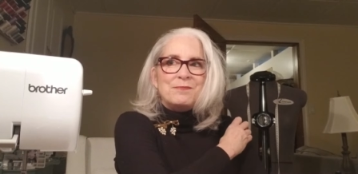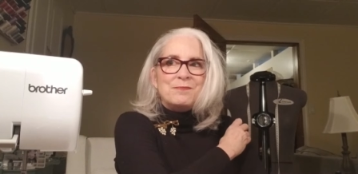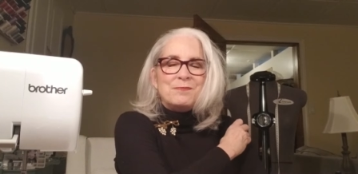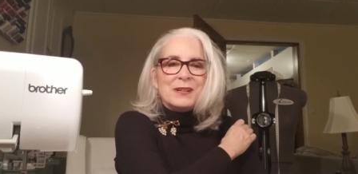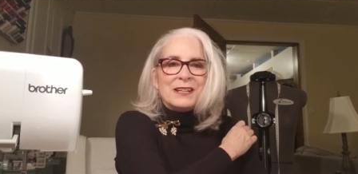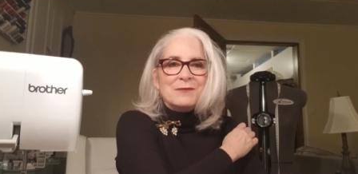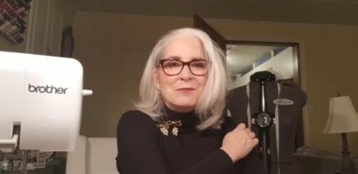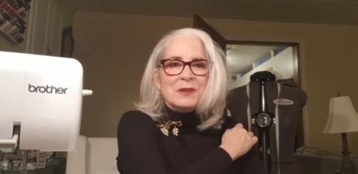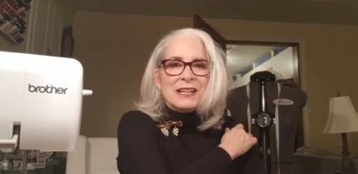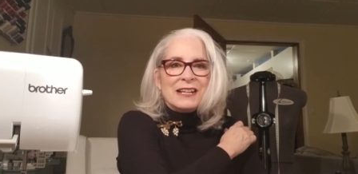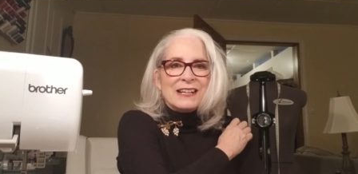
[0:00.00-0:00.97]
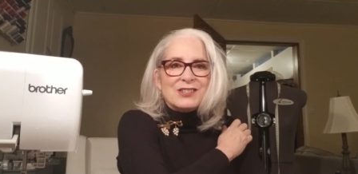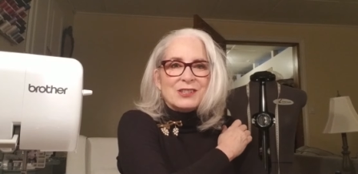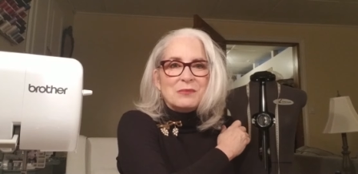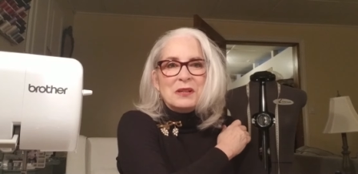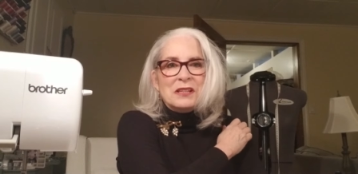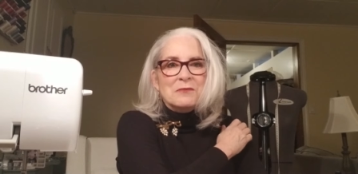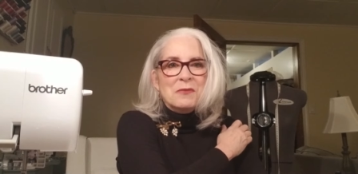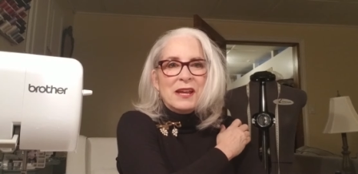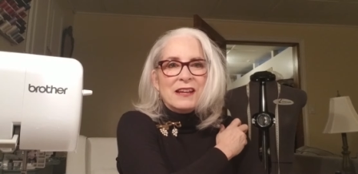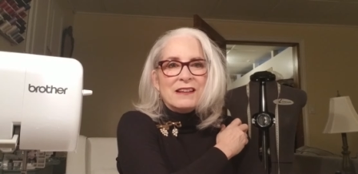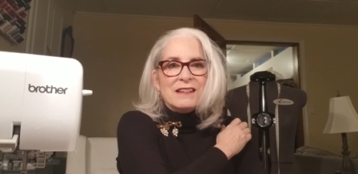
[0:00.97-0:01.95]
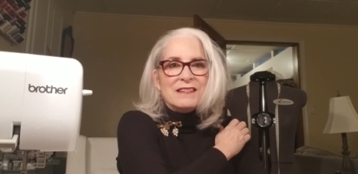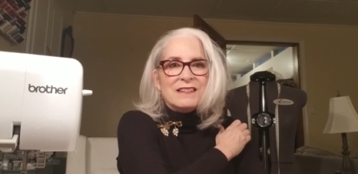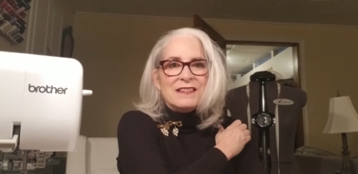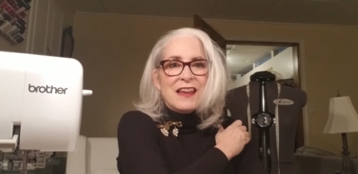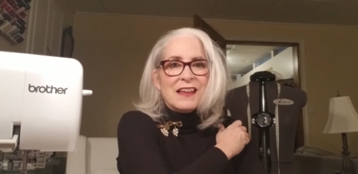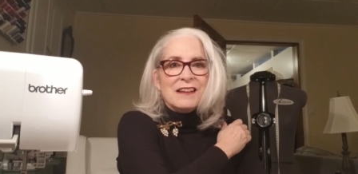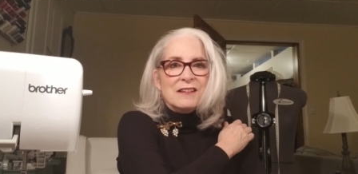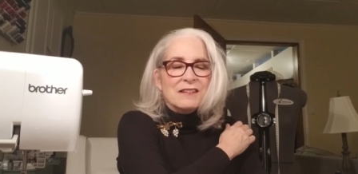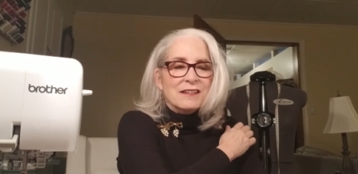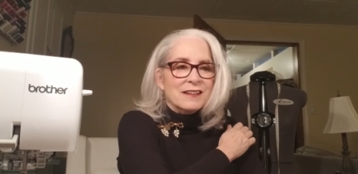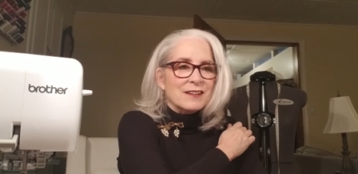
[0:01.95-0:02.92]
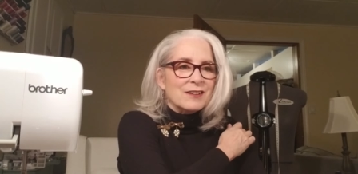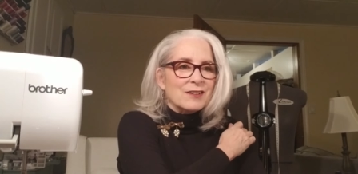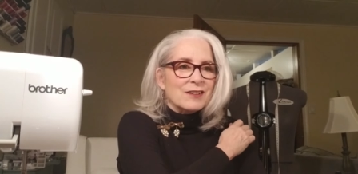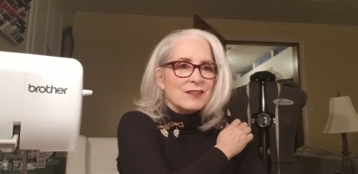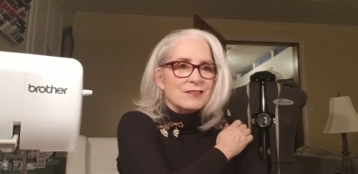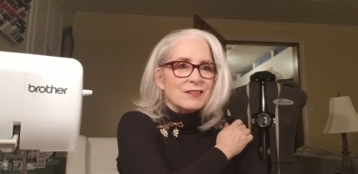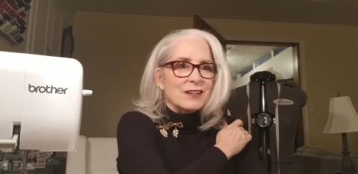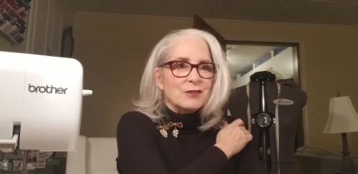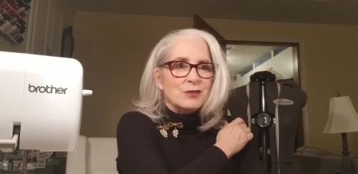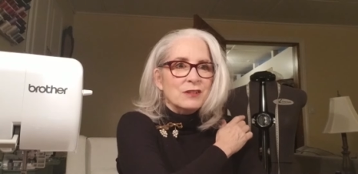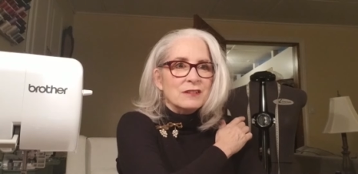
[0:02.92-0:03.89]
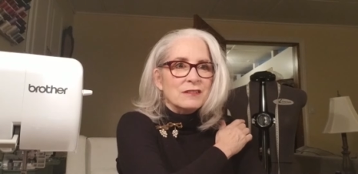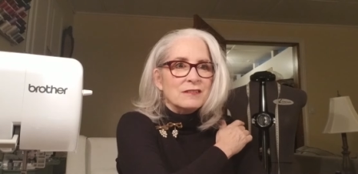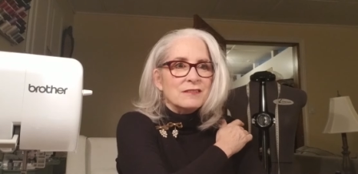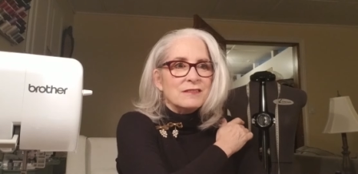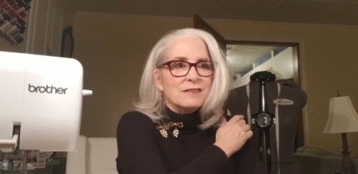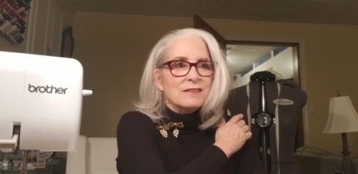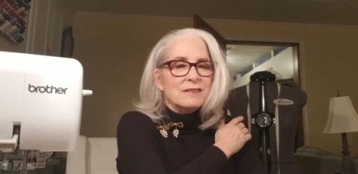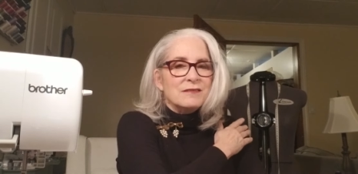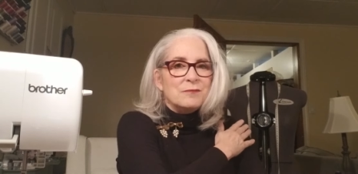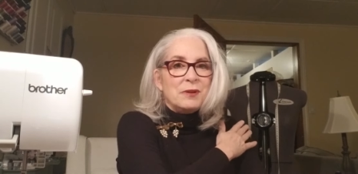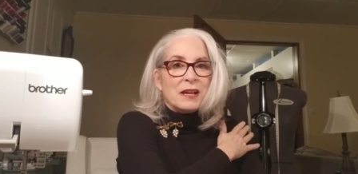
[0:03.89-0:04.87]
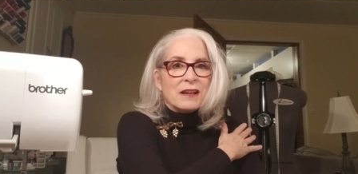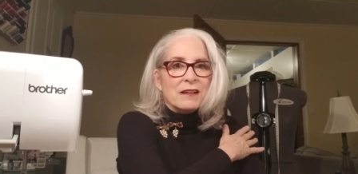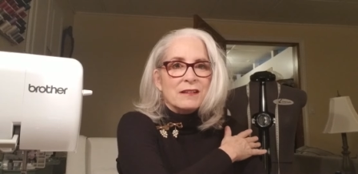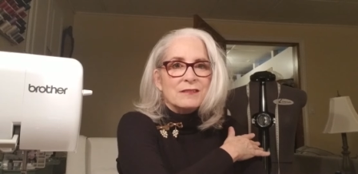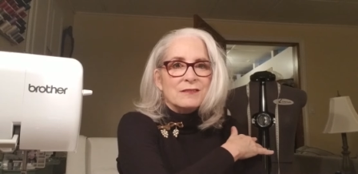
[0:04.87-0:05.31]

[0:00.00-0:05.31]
but it might actually be the Make 10 because I couldn't pick.